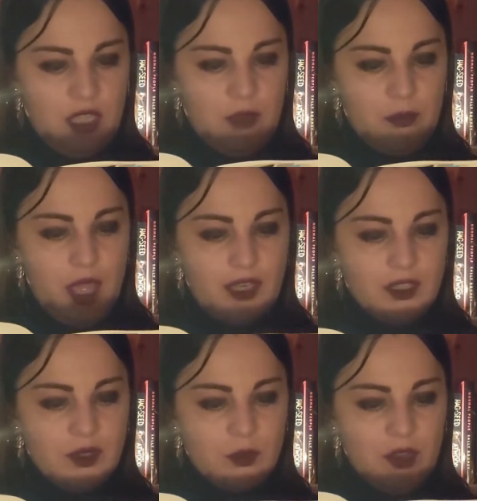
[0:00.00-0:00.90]

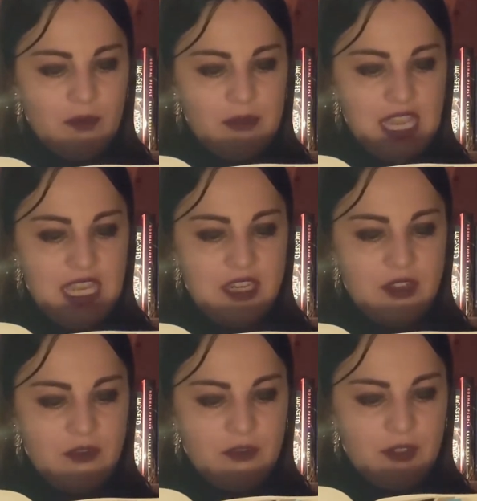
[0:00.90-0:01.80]
but with mien
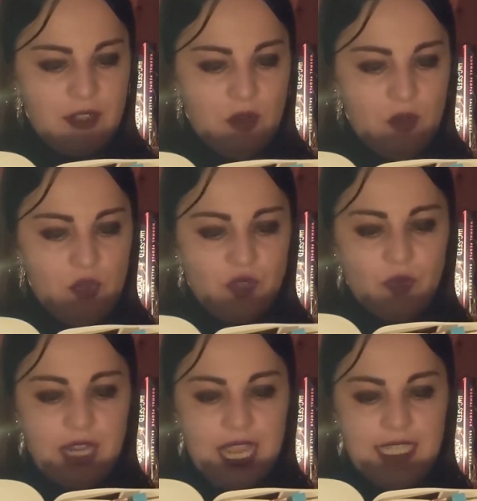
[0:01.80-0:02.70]
of lord or
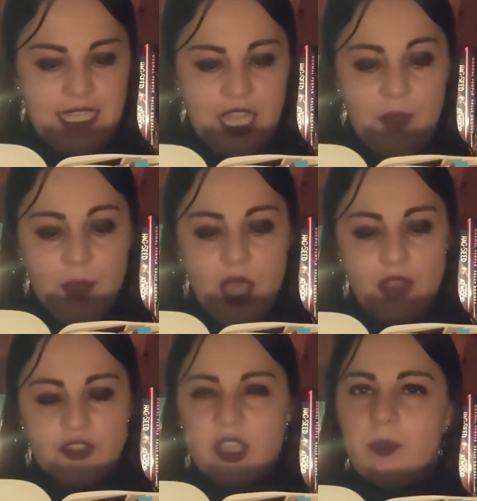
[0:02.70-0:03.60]
lady,
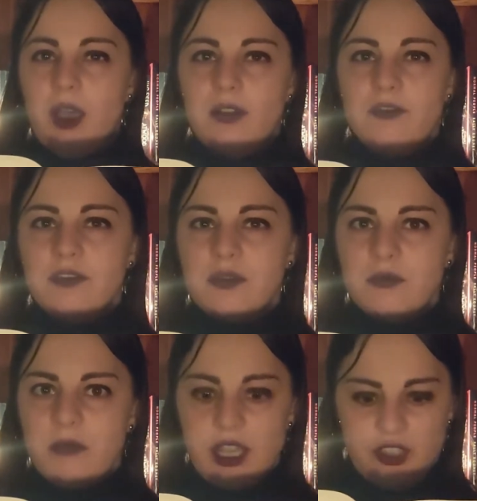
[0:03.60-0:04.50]
perched above
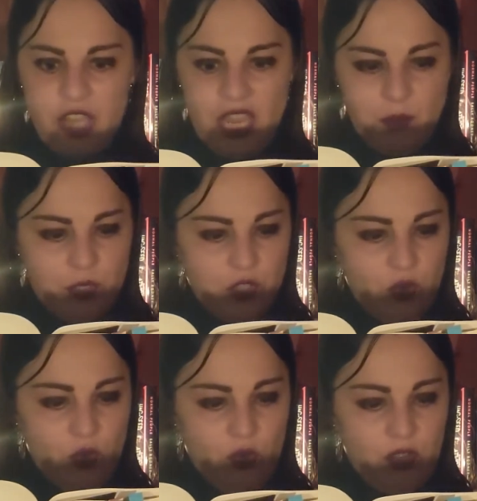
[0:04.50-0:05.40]
my chamber
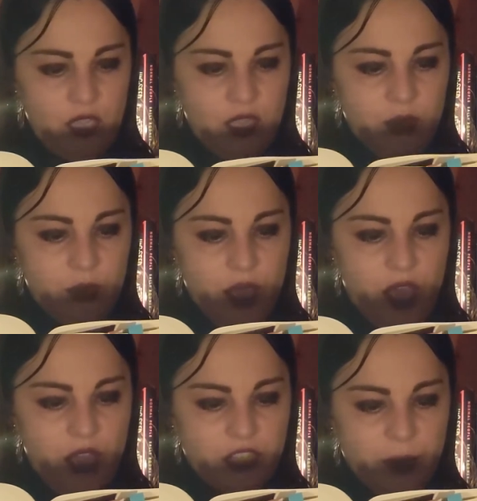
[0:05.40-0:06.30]
door,
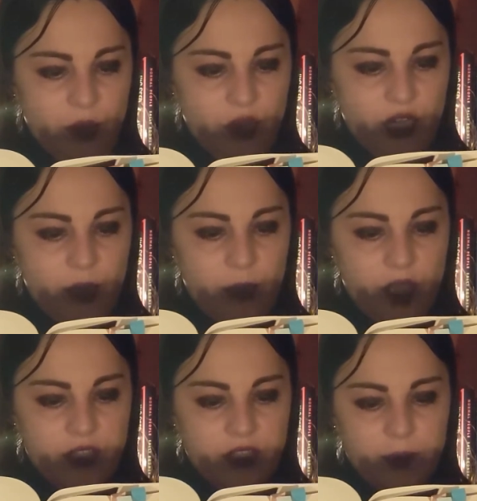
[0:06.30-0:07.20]
perched upon a
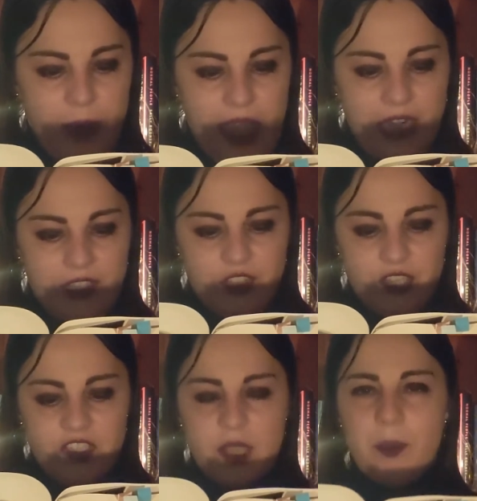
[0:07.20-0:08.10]
bust of Pallas,
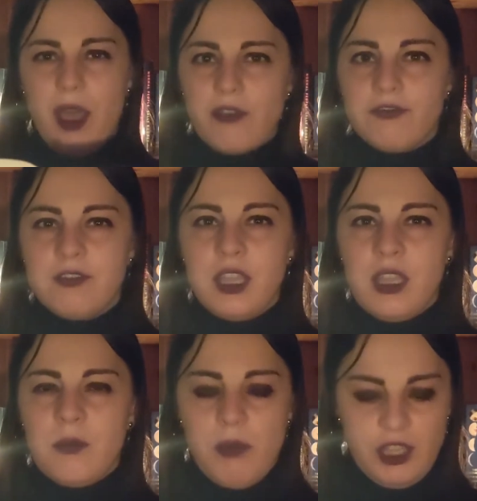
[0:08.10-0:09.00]
just above
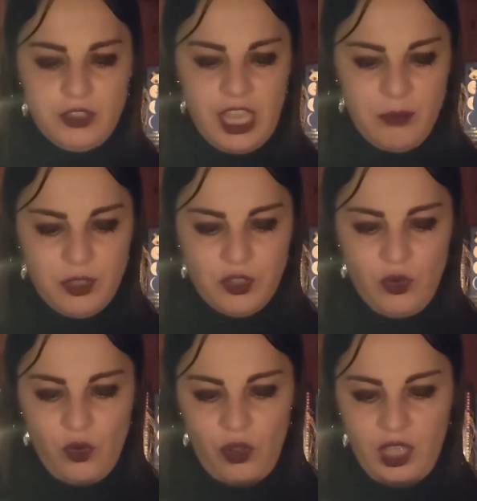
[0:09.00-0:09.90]
my chamber
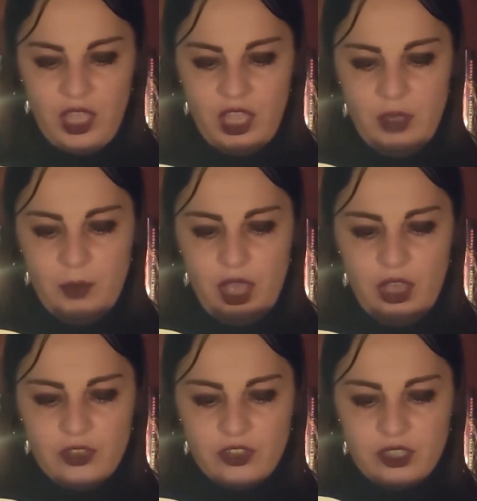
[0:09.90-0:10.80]
door,
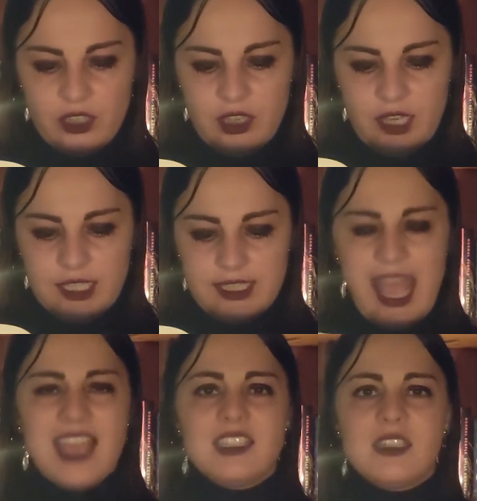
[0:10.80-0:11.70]
perched and
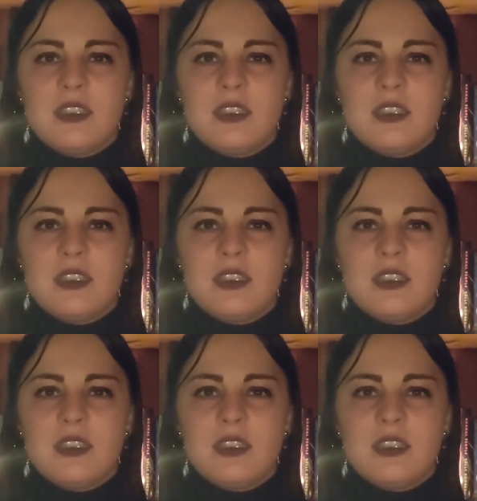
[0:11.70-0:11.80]
sat,